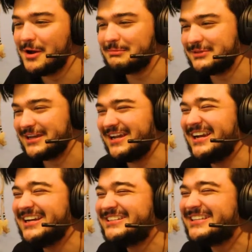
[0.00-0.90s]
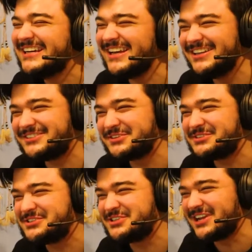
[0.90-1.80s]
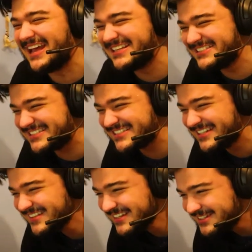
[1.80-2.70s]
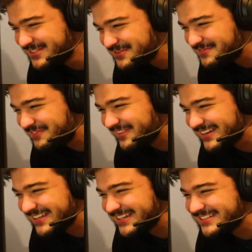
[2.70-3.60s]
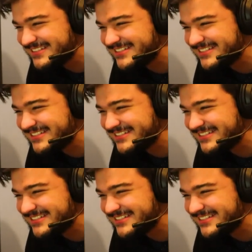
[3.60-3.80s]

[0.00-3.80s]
update to chess, to fucking